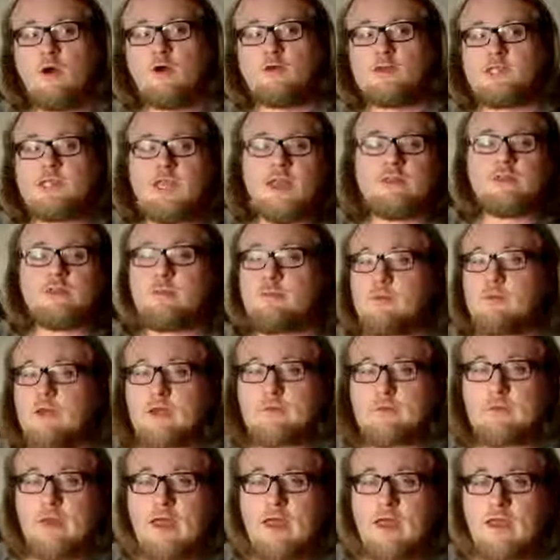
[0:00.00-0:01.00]
Who said the
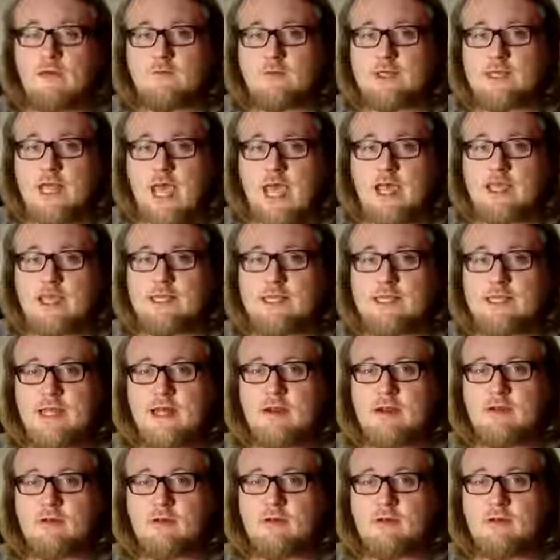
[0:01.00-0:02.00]
Big Bang was
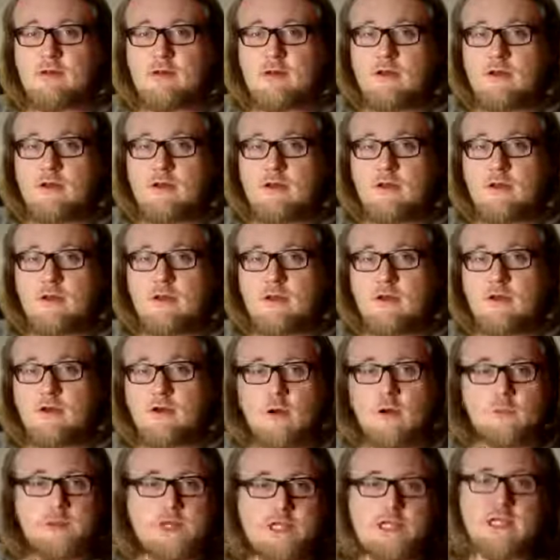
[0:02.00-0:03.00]
accidental?
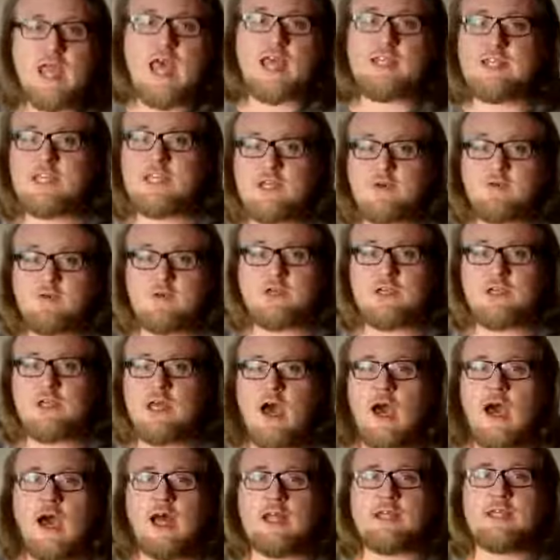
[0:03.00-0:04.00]
You're obsessed with the
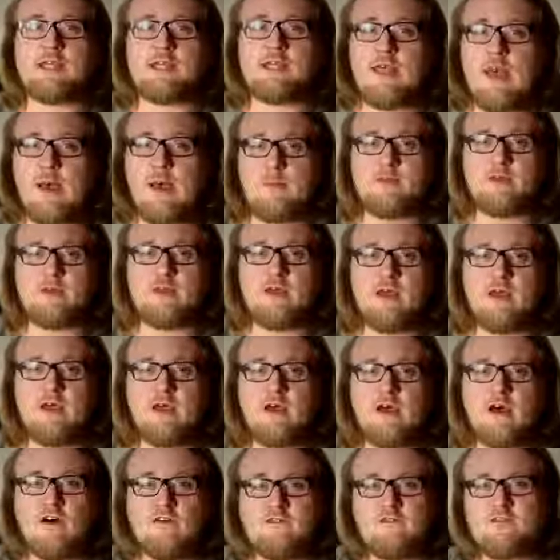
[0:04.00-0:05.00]
concept
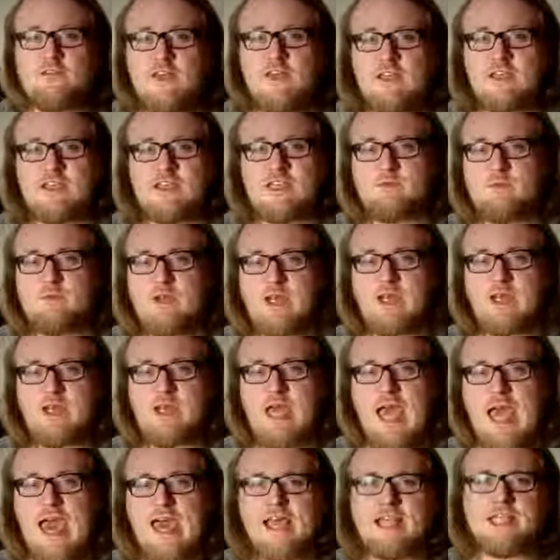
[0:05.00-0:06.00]
of things
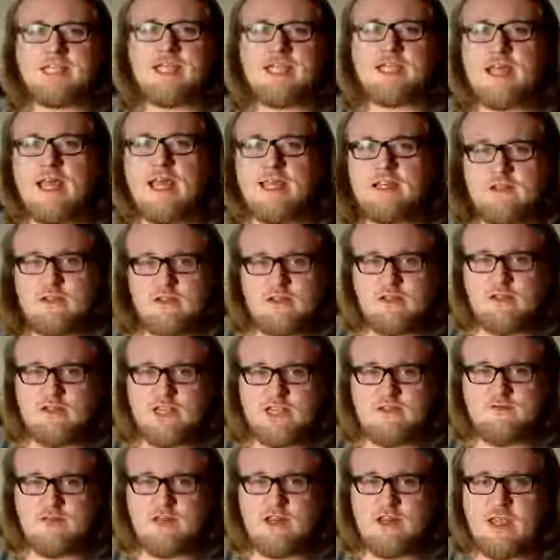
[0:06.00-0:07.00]
being accidental in
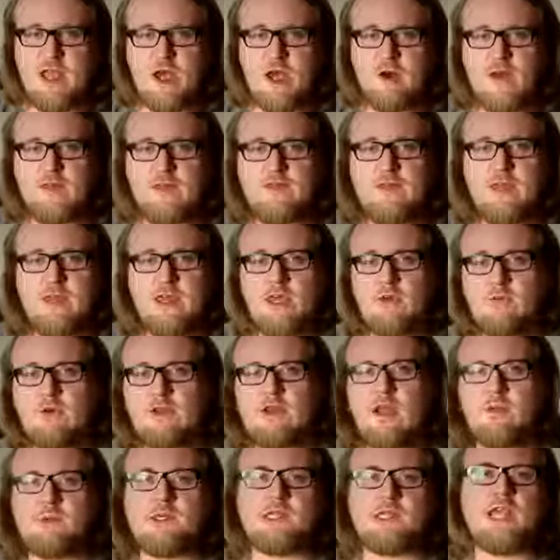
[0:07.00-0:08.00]
this video. I think you
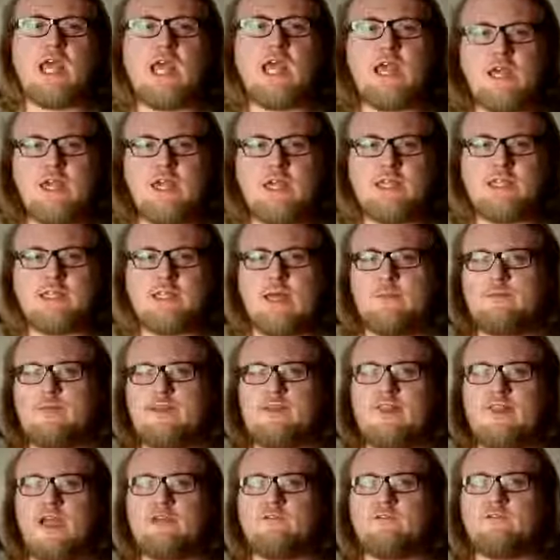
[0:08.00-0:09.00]
end up saying it
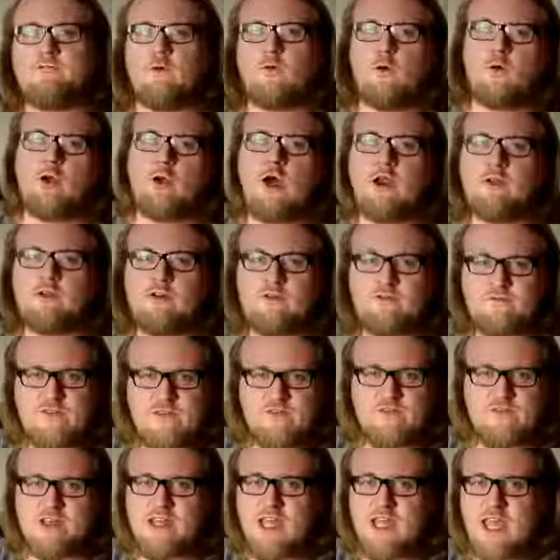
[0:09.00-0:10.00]
something like
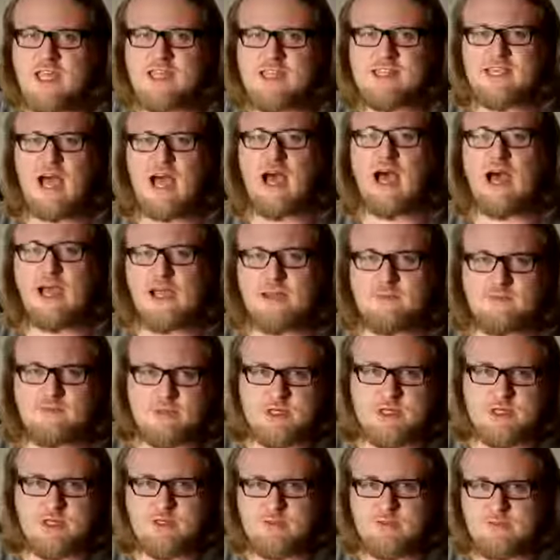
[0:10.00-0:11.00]
458
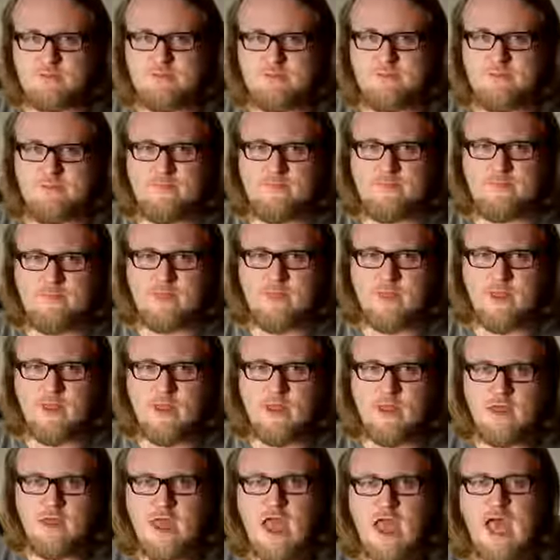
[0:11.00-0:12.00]
times.
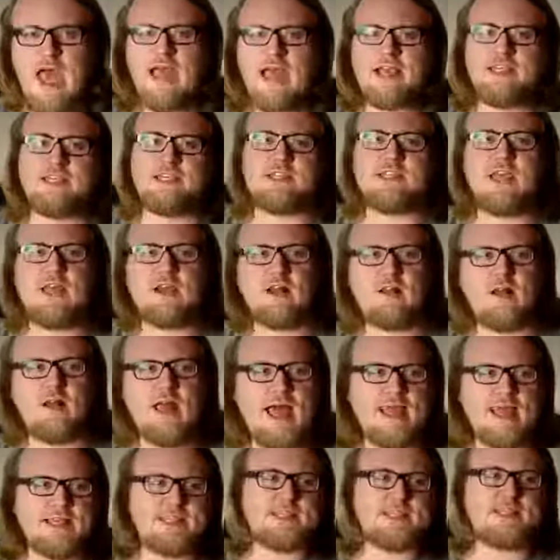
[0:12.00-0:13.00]
Accidental,
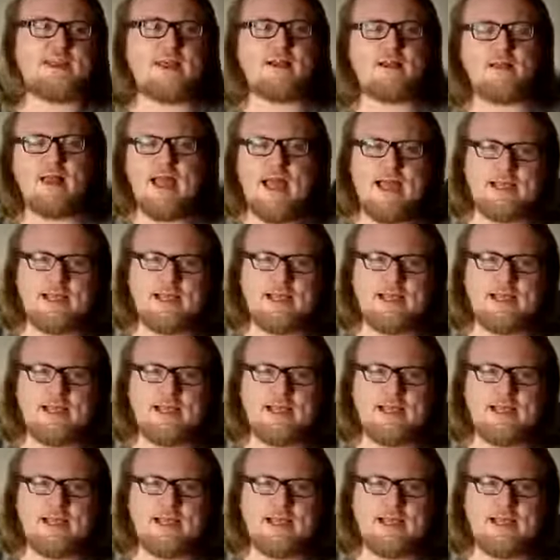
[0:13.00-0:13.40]
accidental,